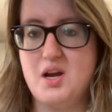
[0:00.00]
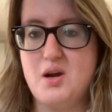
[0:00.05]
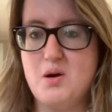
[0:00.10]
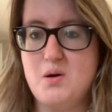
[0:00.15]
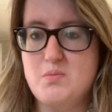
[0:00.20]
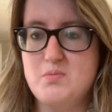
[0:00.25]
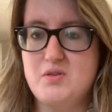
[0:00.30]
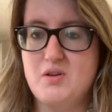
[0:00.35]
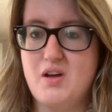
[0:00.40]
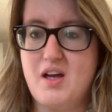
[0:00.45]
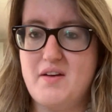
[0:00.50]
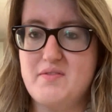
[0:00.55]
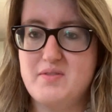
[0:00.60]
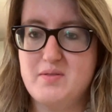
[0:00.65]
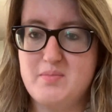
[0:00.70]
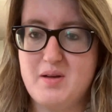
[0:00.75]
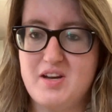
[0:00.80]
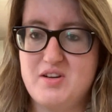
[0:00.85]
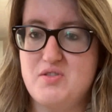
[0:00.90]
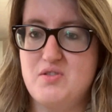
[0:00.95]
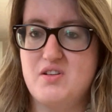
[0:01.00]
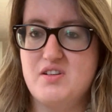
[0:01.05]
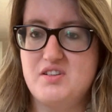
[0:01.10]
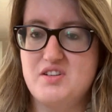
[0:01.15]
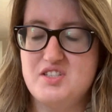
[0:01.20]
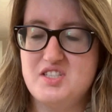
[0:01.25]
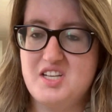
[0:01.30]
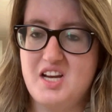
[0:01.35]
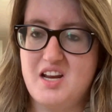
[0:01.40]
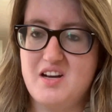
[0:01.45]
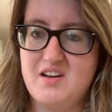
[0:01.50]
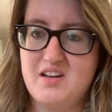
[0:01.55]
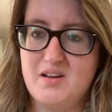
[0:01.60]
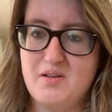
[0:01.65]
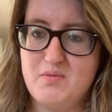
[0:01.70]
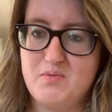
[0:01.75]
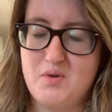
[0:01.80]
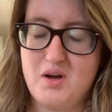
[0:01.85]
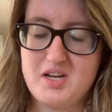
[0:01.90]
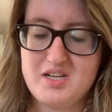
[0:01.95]
I hope you'll have a better
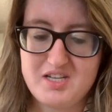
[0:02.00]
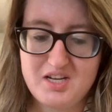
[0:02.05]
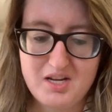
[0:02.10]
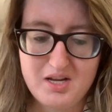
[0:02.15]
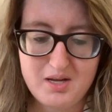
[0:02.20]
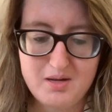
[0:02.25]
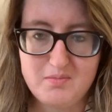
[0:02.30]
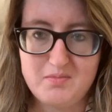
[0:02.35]
understanding of what